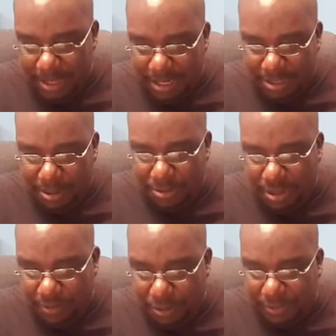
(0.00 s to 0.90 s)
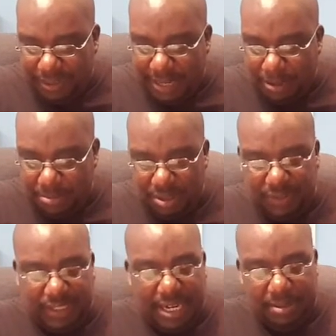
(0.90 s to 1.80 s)
Let's go to the fourth chapter of the book
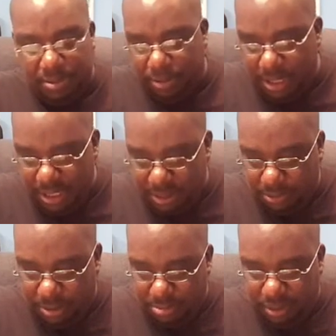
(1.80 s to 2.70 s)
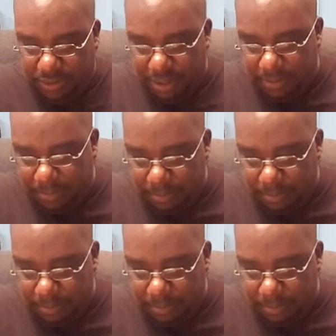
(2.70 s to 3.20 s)
of James and read this real briefly